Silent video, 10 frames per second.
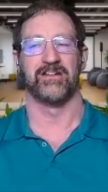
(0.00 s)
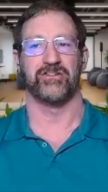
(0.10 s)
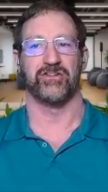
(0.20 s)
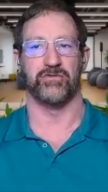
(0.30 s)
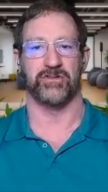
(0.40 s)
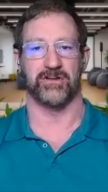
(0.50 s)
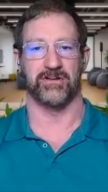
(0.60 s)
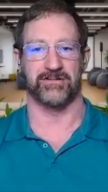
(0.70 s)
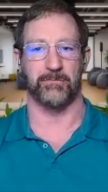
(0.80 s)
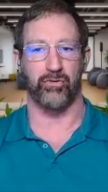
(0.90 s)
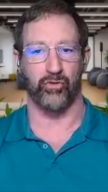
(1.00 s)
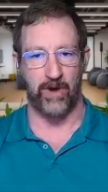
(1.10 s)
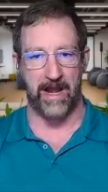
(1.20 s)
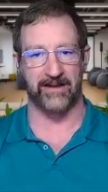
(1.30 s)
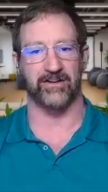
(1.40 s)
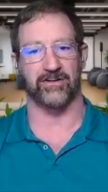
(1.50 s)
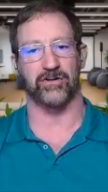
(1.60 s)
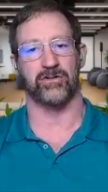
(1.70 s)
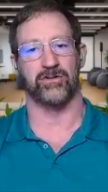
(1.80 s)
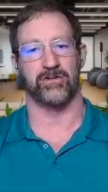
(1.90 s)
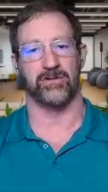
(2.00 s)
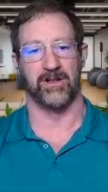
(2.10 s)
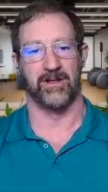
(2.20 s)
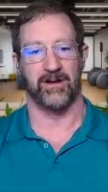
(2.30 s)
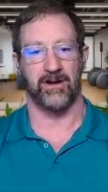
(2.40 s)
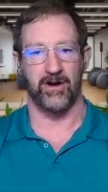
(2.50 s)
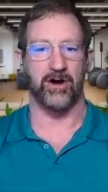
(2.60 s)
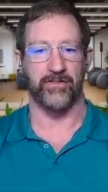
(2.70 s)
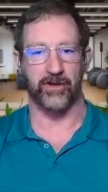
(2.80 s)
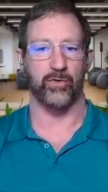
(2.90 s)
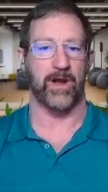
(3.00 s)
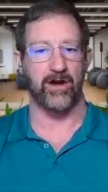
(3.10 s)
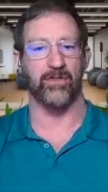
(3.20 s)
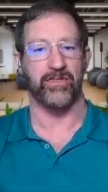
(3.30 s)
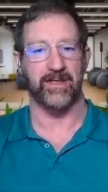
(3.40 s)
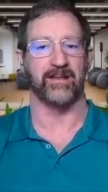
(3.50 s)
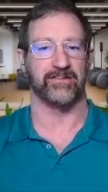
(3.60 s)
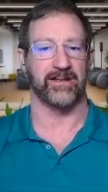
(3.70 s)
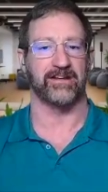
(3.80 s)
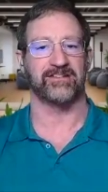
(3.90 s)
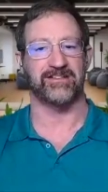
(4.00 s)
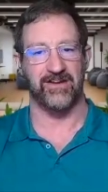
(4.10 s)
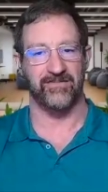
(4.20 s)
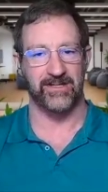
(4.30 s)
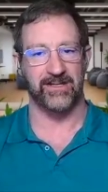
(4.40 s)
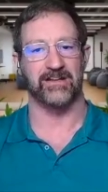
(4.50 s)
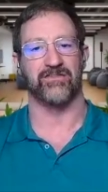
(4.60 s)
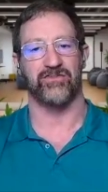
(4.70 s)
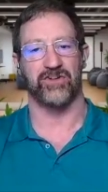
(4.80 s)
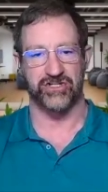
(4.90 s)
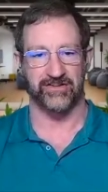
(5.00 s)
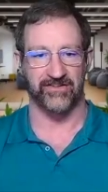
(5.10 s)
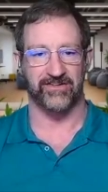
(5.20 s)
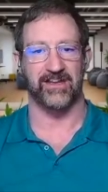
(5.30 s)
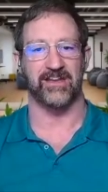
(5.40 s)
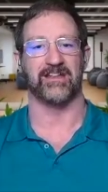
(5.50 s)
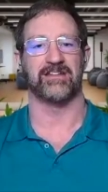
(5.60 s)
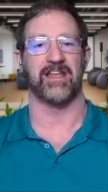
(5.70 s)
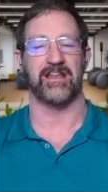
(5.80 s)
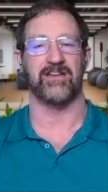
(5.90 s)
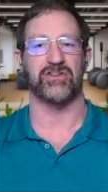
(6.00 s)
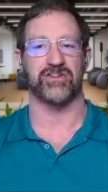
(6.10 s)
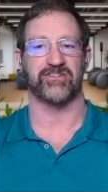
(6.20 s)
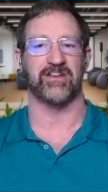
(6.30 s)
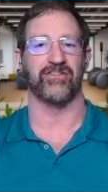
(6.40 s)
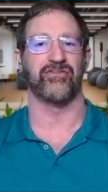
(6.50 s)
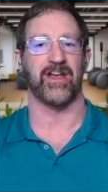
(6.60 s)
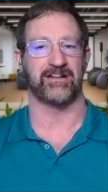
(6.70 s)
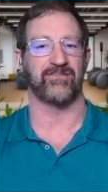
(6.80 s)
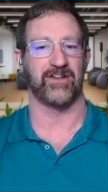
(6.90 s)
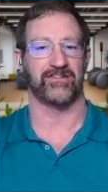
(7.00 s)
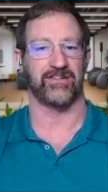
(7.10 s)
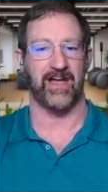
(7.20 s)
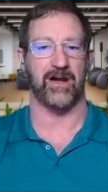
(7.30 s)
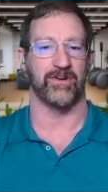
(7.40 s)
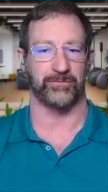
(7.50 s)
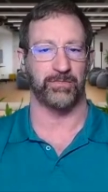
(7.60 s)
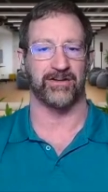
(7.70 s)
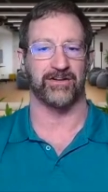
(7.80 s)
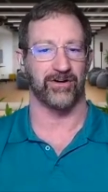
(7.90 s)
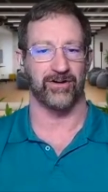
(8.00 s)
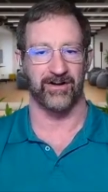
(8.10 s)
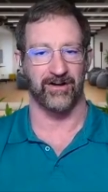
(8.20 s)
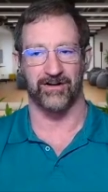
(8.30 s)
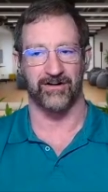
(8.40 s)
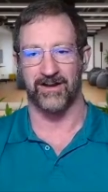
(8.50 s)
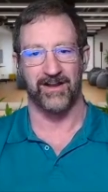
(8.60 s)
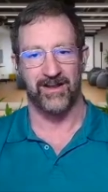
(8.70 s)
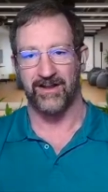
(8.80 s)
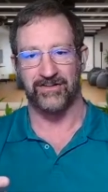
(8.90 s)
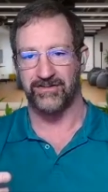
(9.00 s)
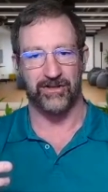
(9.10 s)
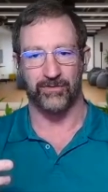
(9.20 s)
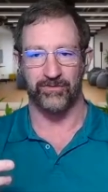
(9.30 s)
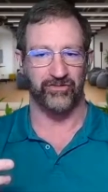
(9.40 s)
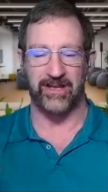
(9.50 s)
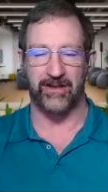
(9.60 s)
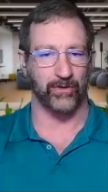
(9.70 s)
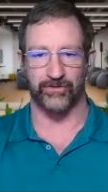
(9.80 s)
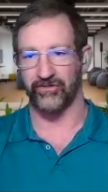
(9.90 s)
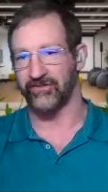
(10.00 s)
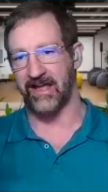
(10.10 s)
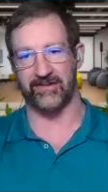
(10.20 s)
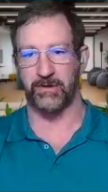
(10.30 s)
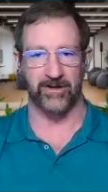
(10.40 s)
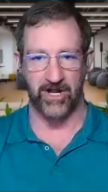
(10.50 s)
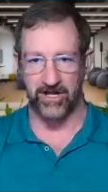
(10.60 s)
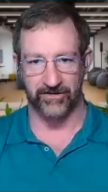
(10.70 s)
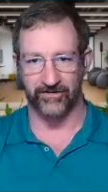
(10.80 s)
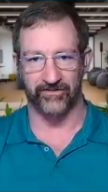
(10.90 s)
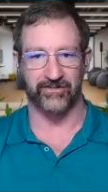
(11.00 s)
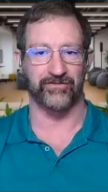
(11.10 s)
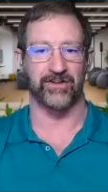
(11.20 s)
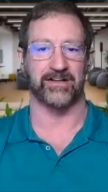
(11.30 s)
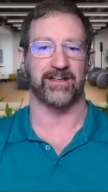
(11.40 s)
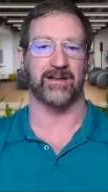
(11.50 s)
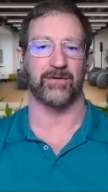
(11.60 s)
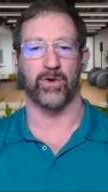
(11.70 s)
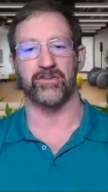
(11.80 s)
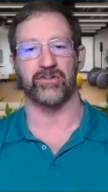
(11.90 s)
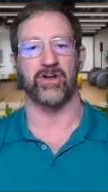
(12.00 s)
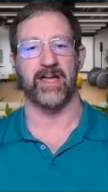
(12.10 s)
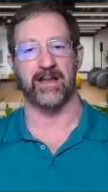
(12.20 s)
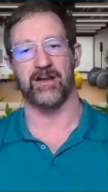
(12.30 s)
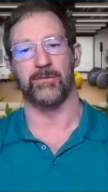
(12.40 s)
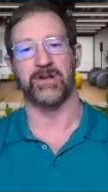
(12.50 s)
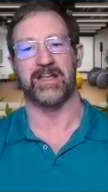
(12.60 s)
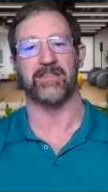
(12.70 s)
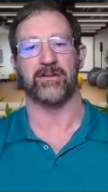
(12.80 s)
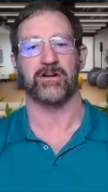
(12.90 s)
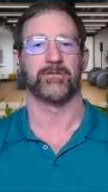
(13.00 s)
to the practical on the ground things like safety and efficiency and even just the effectiveness of how we spend our stakeholders and taxpayer dollars and stuff like that, and where does all that come together?